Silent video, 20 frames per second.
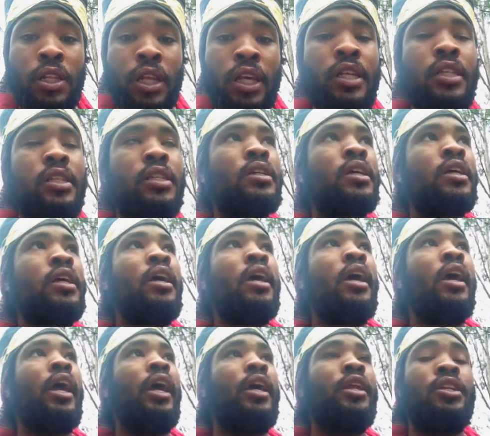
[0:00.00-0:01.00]
this
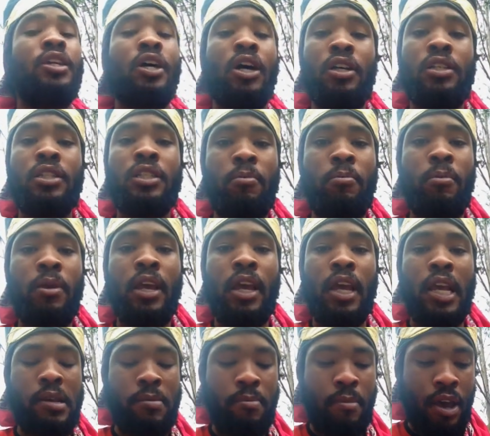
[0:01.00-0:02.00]
and does send me an
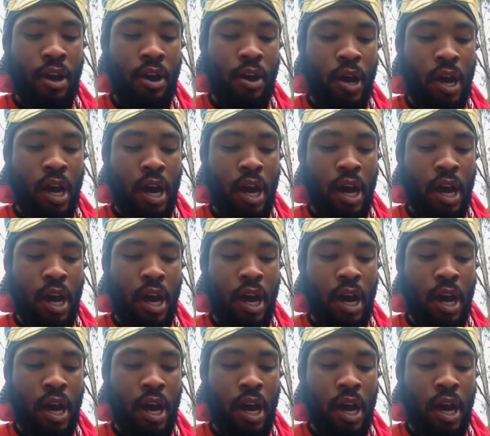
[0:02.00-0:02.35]
email,